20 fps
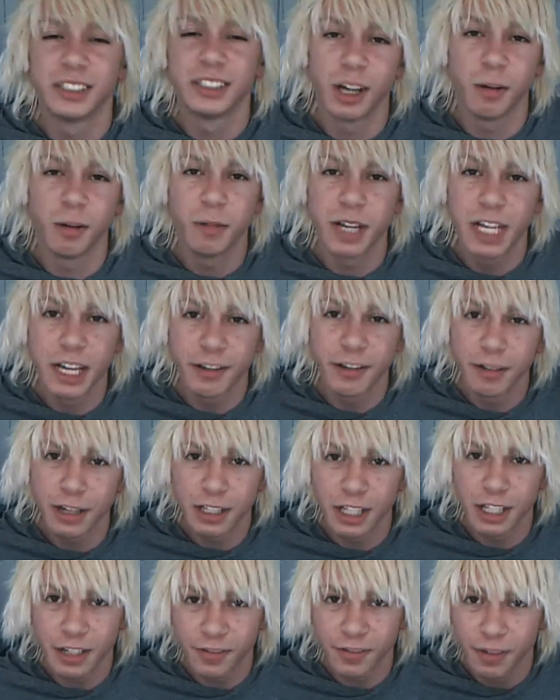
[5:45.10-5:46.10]
we give her
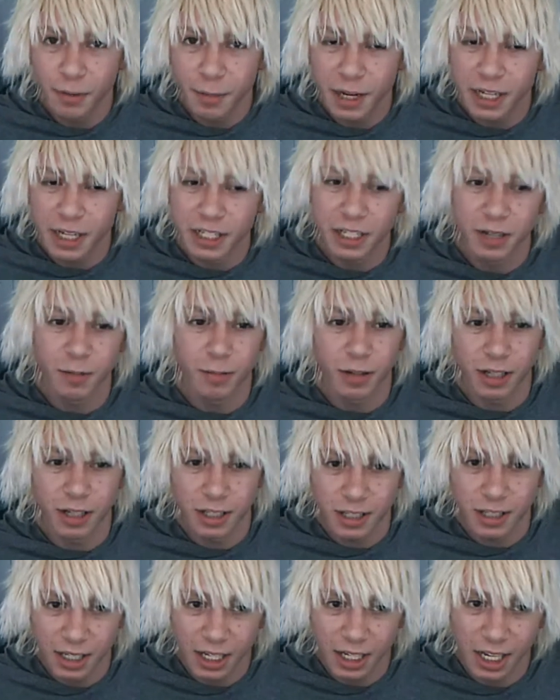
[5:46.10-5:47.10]
the information
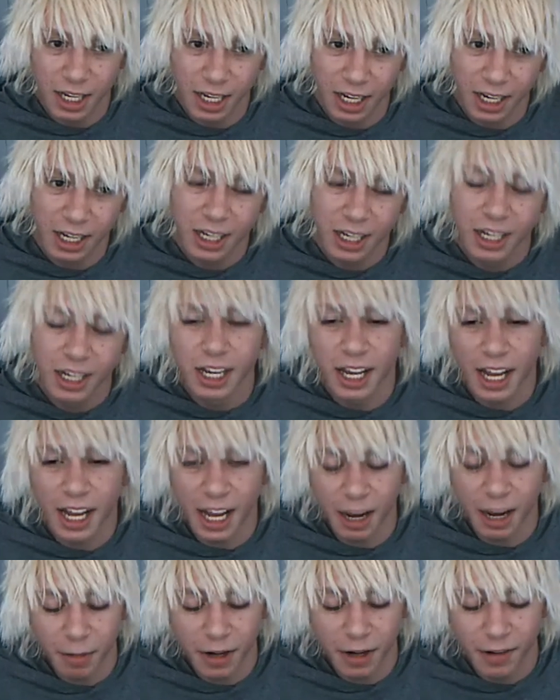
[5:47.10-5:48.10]
once again,
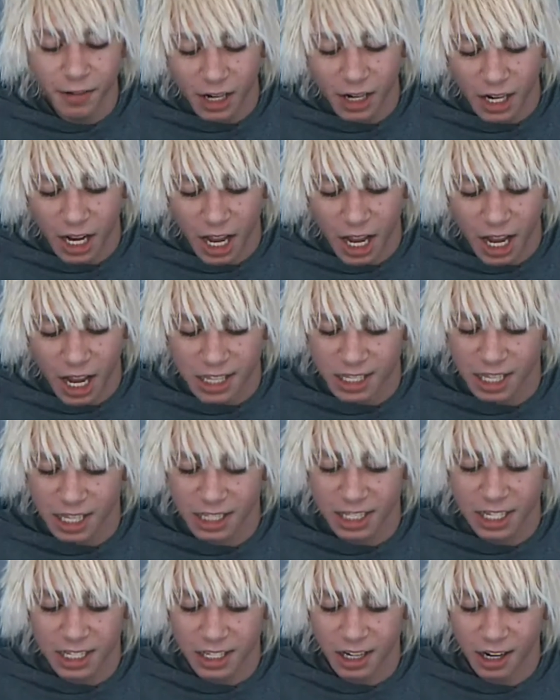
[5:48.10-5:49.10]
and we realize that
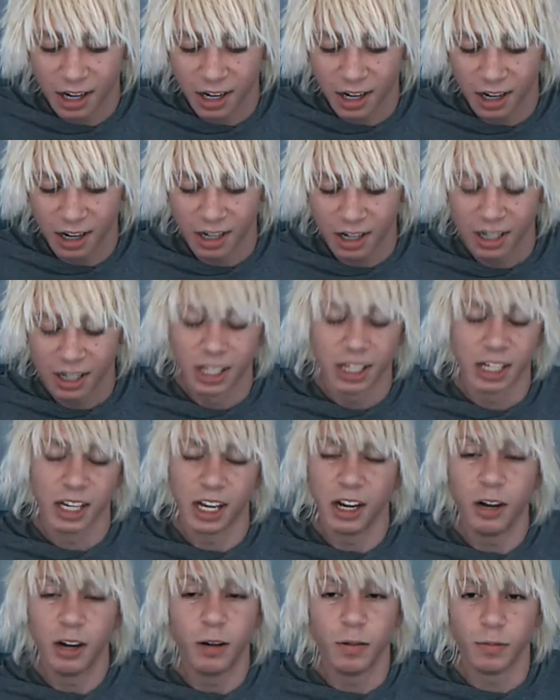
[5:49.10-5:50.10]
this car,
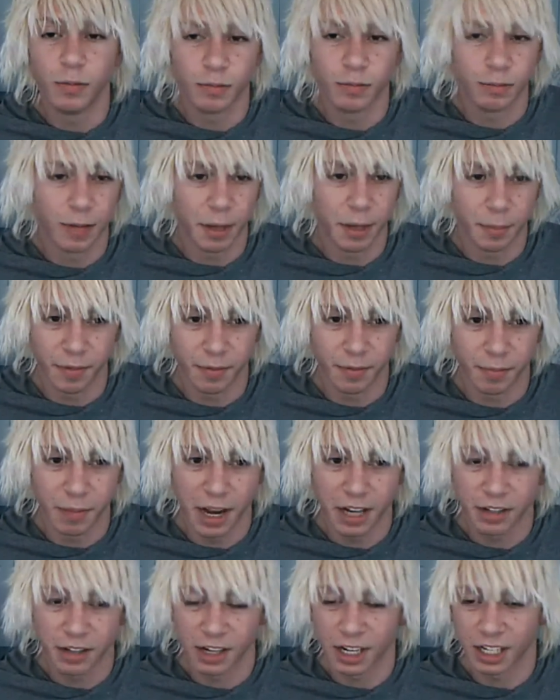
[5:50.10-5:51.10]
oh, wait,
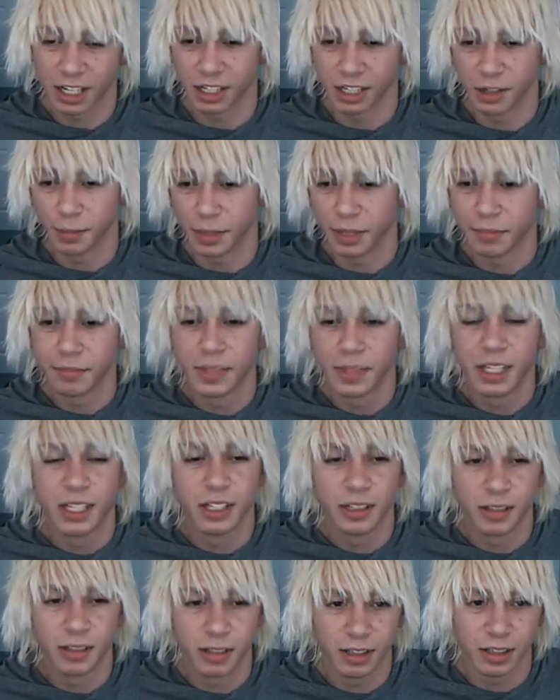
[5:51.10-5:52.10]
backtrack a little bit.
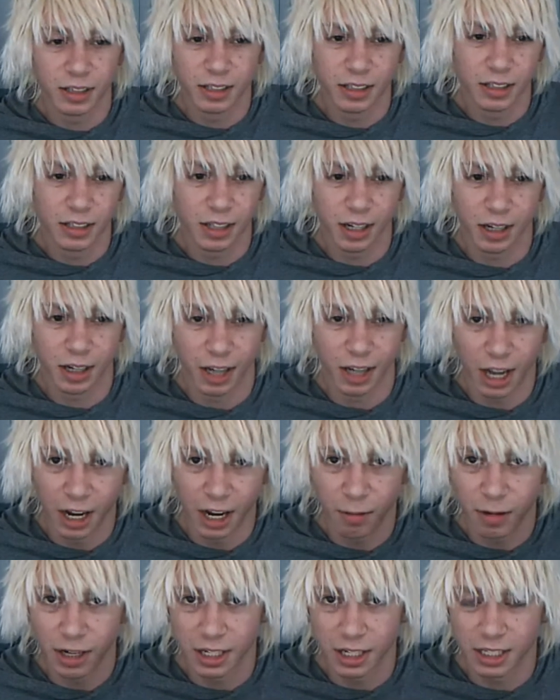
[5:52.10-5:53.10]
I
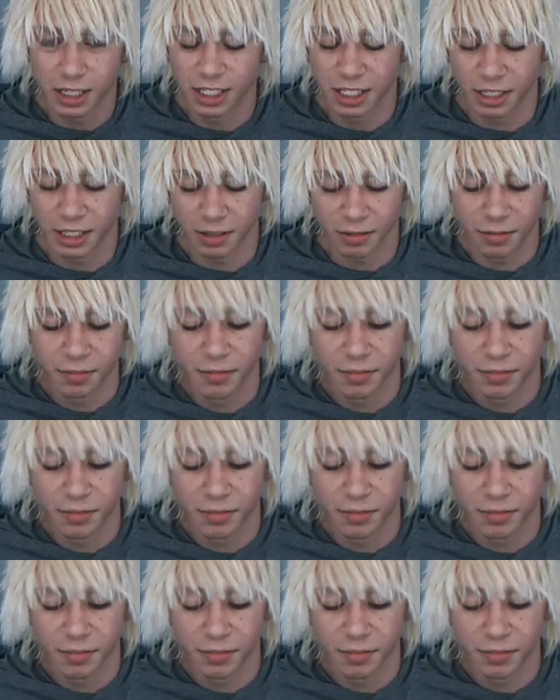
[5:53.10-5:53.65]
don't want to continue.